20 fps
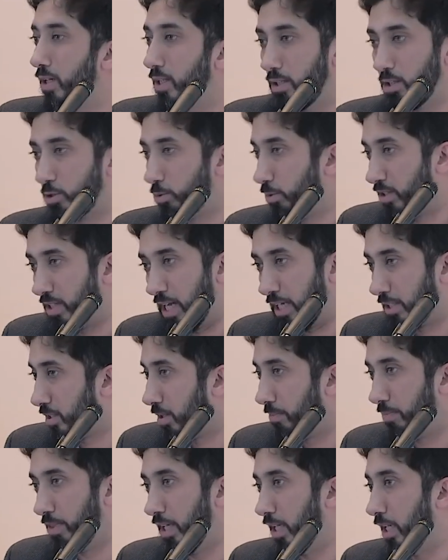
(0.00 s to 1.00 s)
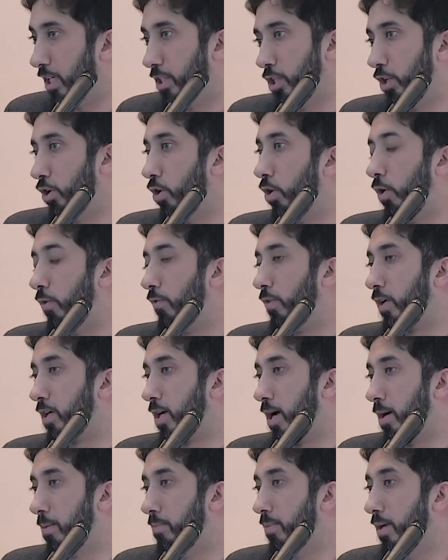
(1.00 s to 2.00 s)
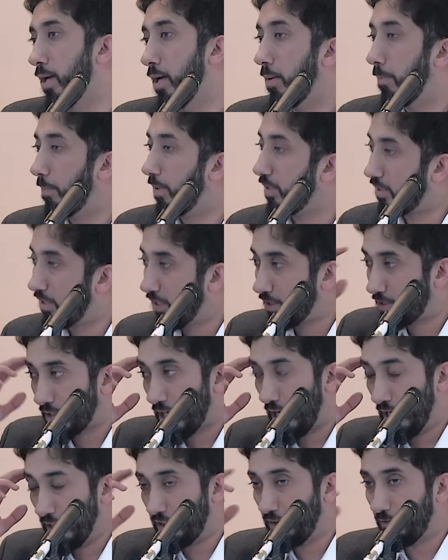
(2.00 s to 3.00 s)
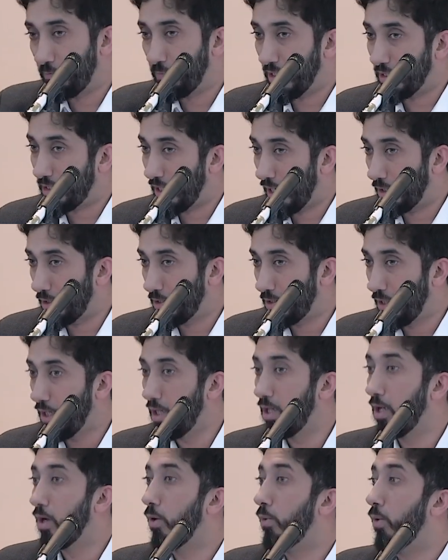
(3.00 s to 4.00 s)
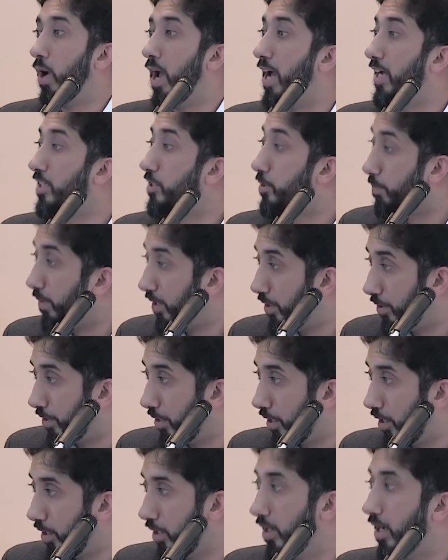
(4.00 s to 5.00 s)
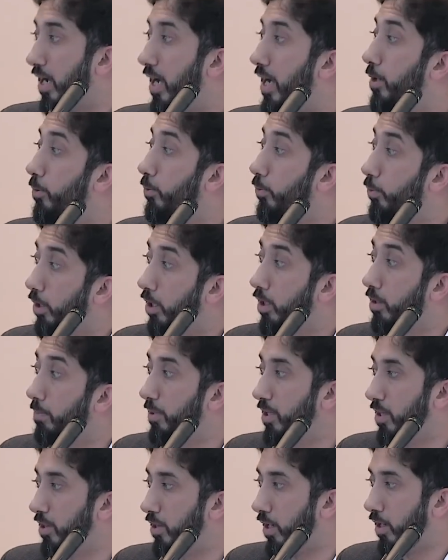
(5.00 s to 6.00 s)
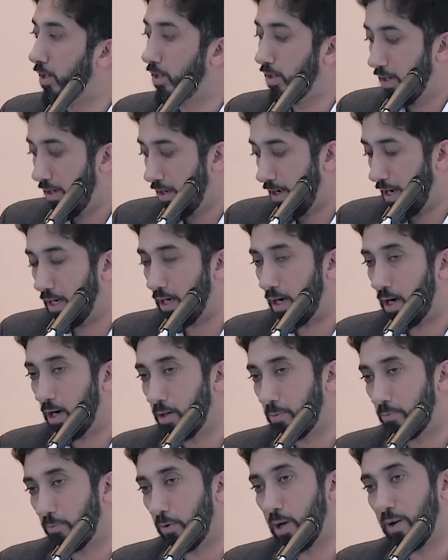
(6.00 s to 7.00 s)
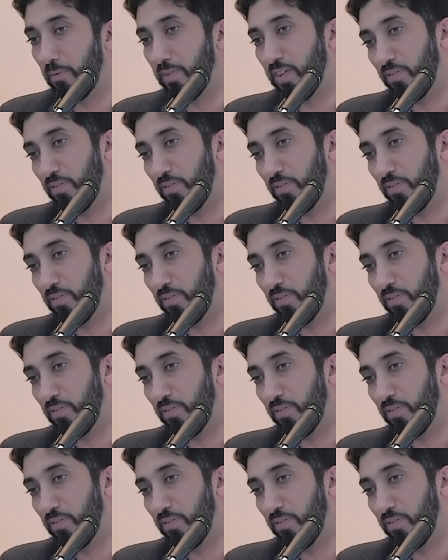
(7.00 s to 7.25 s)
This was not something easy to overcome. But this kind of mentality has been there and will be there, and one of